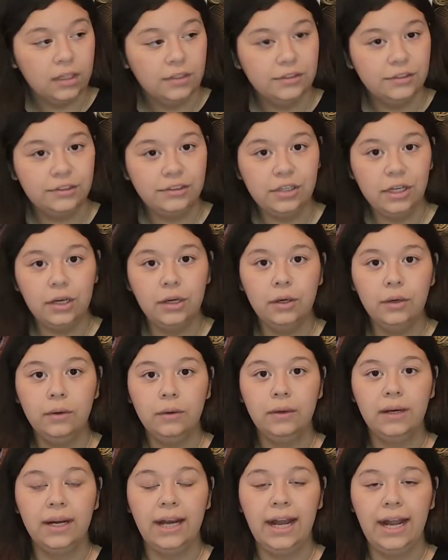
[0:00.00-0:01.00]

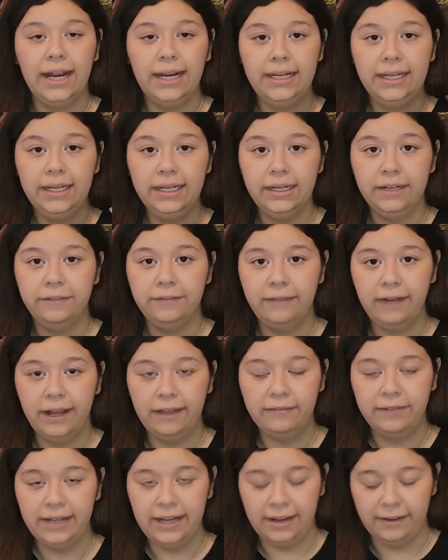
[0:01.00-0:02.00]
so I needed a
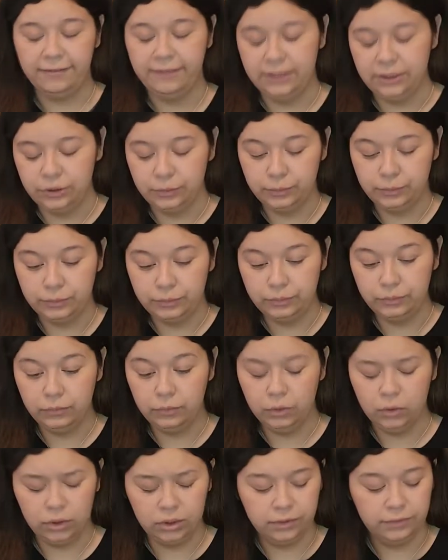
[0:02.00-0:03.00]
5.5 inch,
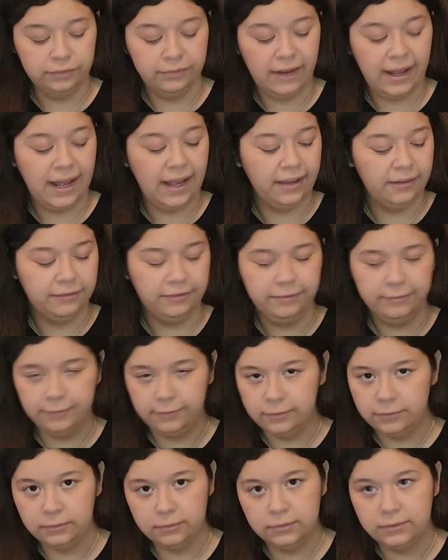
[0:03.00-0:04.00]
or 5
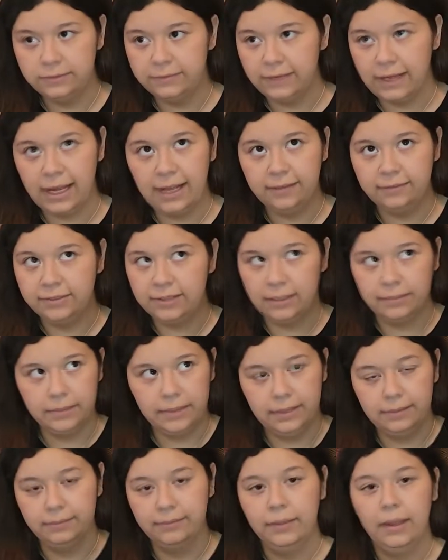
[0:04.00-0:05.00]

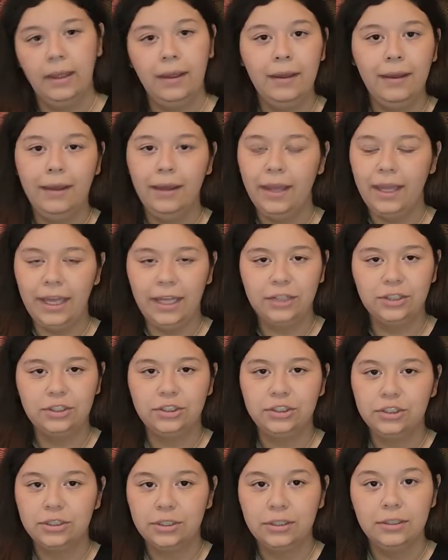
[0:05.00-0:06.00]
something inch.